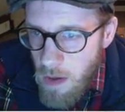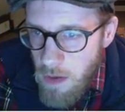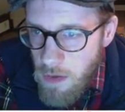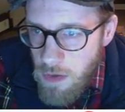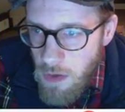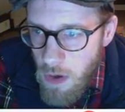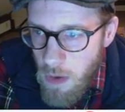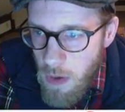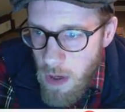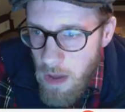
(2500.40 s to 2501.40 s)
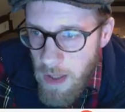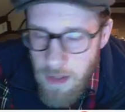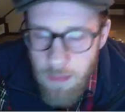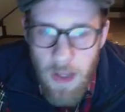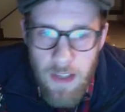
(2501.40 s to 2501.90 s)
So
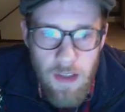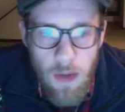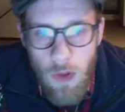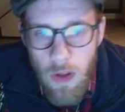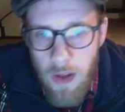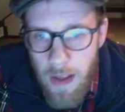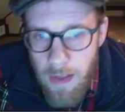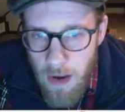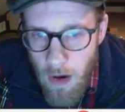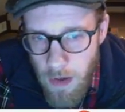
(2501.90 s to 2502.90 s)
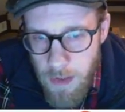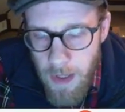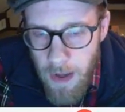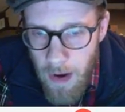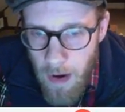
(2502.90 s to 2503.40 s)
let's say we're looking at the
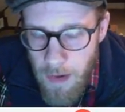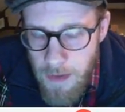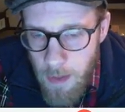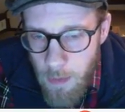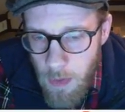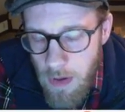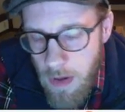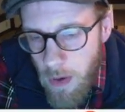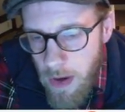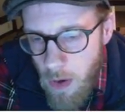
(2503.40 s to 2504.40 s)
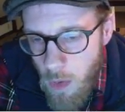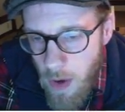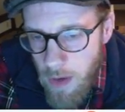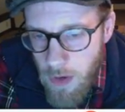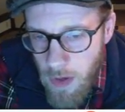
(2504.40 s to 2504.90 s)
Arctic hare, and I know
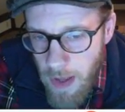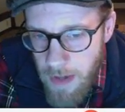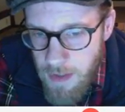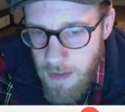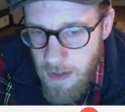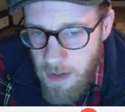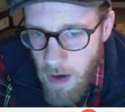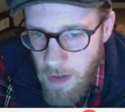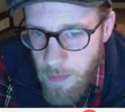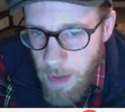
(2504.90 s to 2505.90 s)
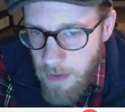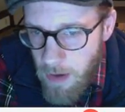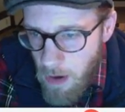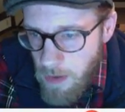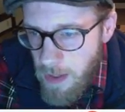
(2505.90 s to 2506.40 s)
one of your classes I talked about
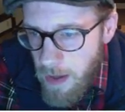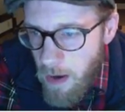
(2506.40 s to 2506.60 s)
the Arctic hare